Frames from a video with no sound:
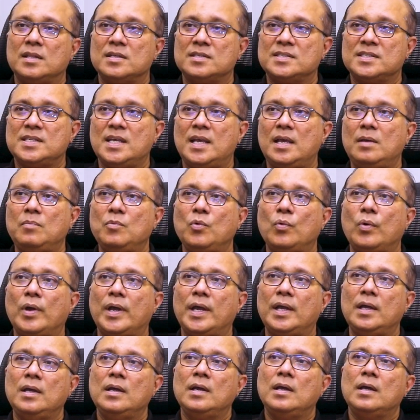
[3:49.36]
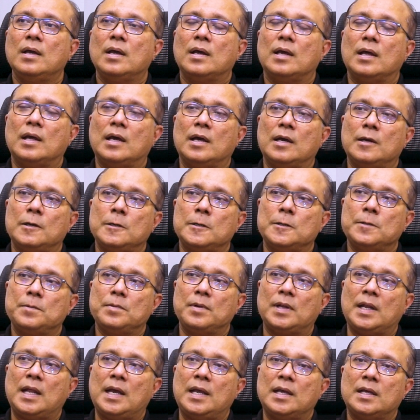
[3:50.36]
the same way,
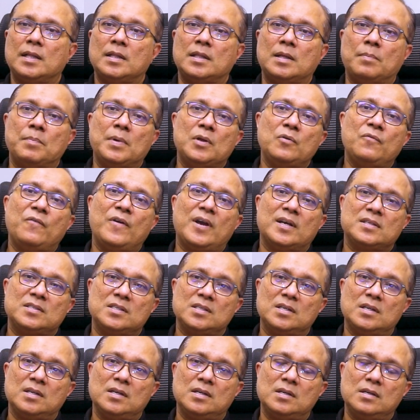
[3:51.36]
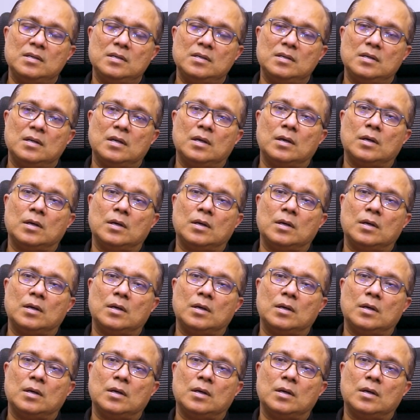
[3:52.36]
like the manufacturer,